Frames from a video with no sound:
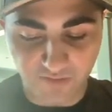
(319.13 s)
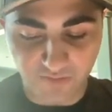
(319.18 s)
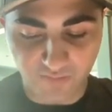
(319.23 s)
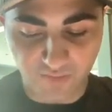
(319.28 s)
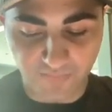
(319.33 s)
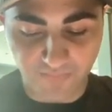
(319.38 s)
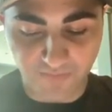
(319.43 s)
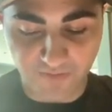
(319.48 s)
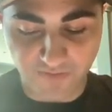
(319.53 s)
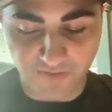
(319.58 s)
is
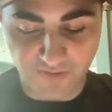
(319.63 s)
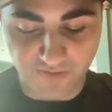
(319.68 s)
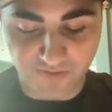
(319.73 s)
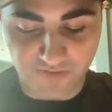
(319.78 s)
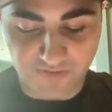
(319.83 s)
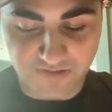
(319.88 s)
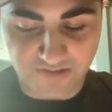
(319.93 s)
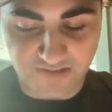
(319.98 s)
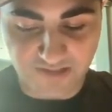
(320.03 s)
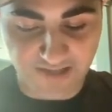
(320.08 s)
what this
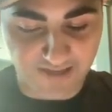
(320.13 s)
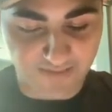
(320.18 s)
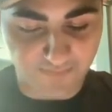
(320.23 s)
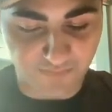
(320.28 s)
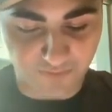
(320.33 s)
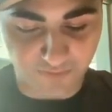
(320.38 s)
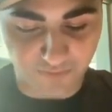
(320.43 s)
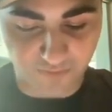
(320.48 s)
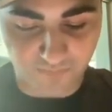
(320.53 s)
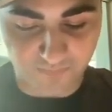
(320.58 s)
decision
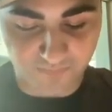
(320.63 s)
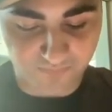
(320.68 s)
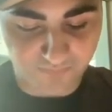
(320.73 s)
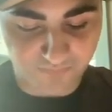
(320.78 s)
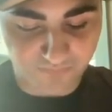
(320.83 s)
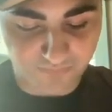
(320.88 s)
came to.